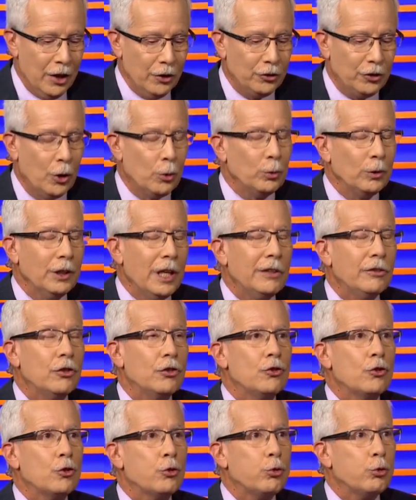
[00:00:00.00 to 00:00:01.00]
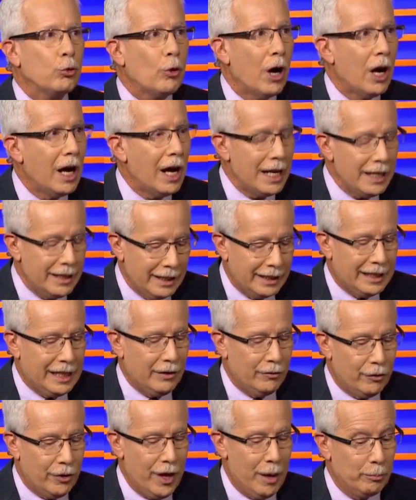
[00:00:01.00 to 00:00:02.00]
So let's try to
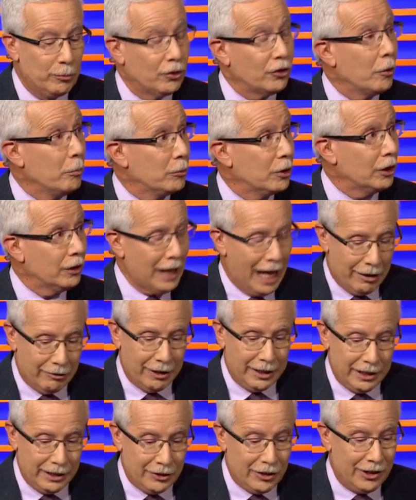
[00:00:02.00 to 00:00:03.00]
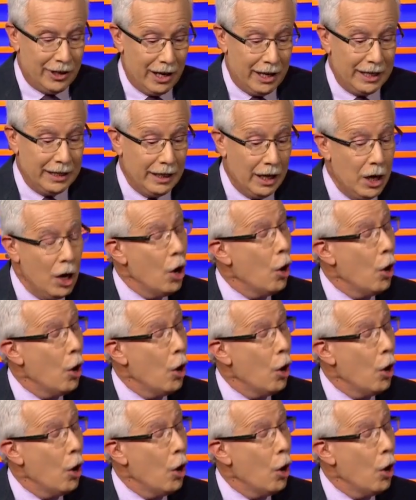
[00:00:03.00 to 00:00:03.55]
give them some clarity tonight.